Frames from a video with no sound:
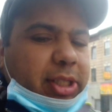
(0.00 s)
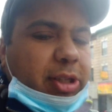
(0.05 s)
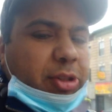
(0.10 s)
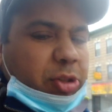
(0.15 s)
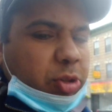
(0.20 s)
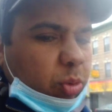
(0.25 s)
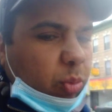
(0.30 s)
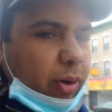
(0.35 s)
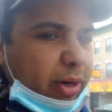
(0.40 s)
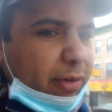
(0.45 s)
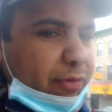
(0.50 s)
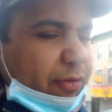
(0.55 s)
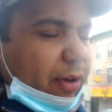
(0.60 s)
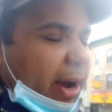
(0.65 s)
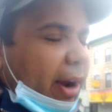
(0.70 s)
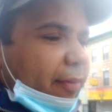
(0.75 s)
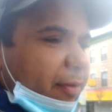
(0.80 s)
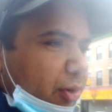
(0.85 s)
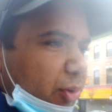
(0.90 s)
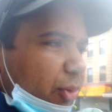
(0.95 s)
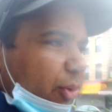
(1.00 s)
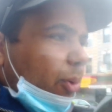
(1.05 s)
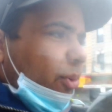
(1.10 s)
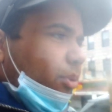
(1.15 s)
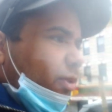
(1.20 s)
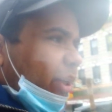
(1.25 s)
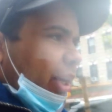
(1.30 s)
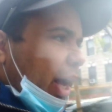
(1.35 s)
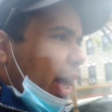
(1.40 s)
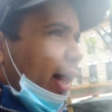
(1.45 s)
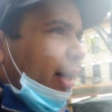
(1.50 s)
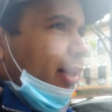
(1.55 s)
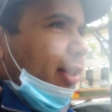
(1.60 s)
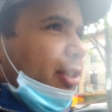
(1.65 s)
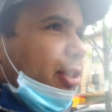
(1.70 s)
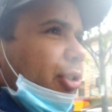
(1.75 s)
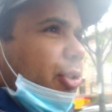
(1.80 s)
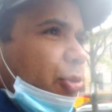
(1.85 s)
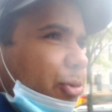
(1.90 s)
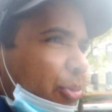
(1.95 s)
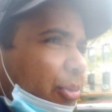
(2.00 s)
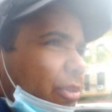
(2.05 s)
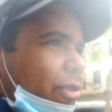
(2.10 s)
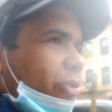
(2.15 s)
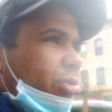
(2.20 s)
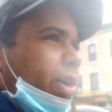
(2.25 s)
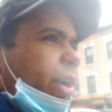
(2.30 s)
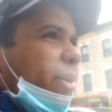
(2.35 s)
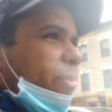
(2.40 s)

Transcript: I was a 25-year-old college student trying